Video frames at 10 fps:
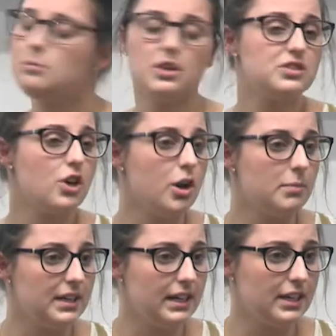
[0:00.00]
most
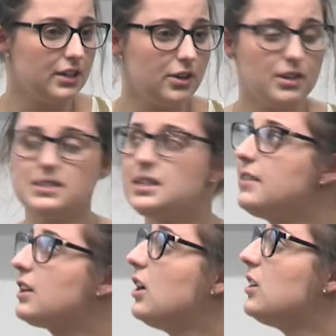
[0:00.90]
commonly occurs in
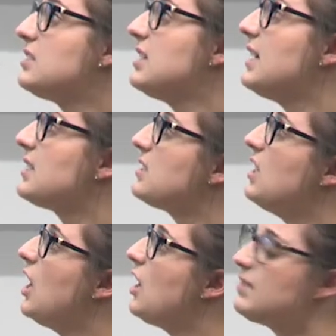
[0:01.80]
the context
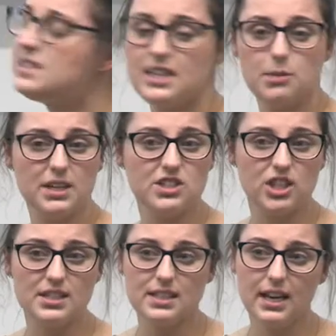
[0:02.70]
of a
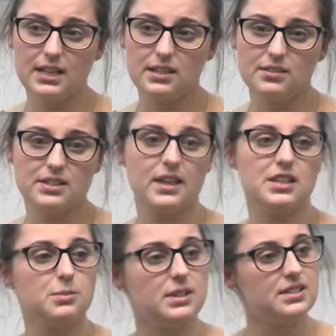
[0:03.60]
CPG site, so
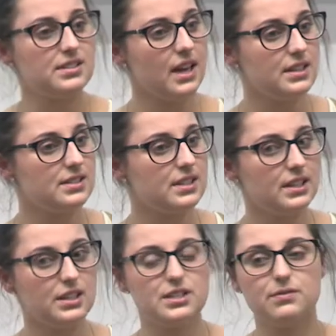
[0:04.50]
that's when a
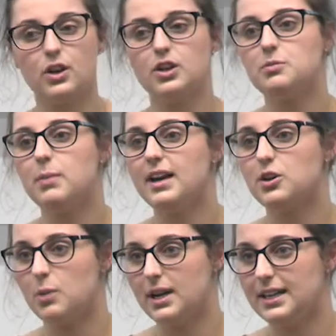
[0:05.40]
cytosine is followed by a
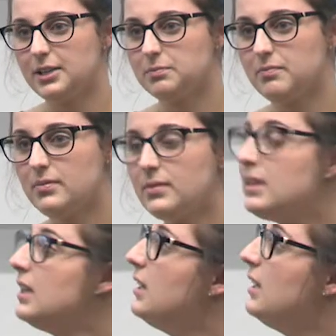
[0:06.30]
guanine.
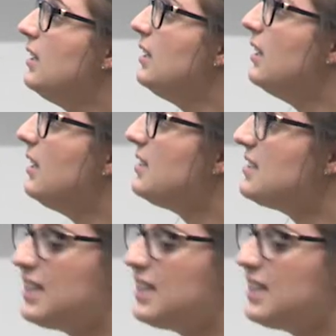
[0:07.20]
It's